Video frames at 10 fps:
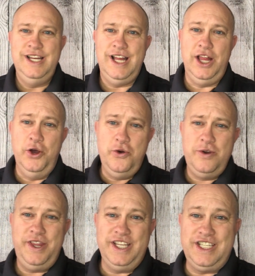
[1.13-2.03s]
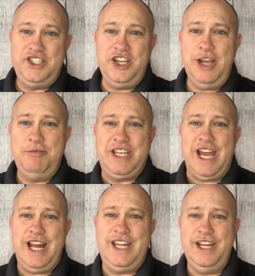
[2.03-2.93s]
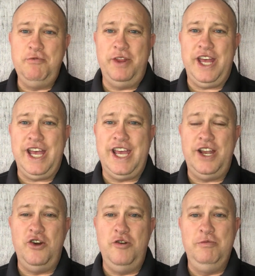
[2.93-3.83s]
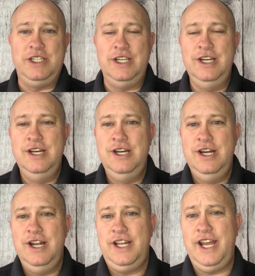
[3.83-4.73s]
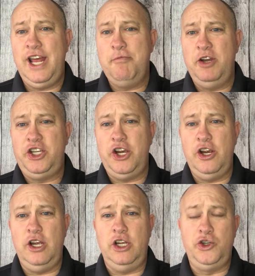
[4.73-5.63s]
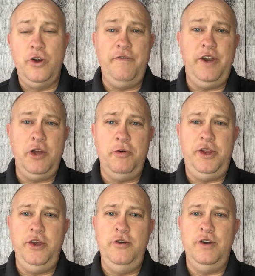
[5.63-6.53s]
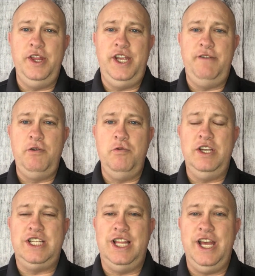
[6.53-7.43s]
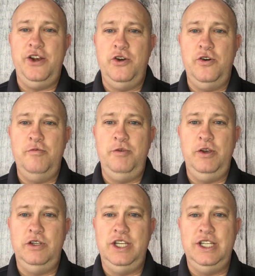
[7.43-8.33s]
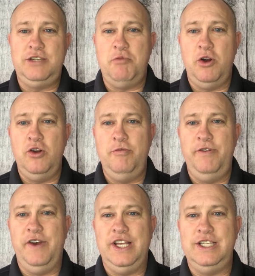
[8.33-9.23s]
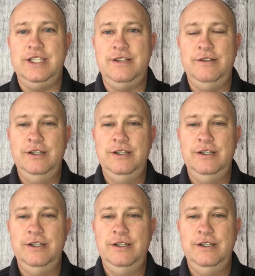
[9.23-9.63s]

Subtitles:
Hello, this is James Keddington with Egghead Homes. Today I'm going to share a short video with you on the different ways to light your home using smart home devices.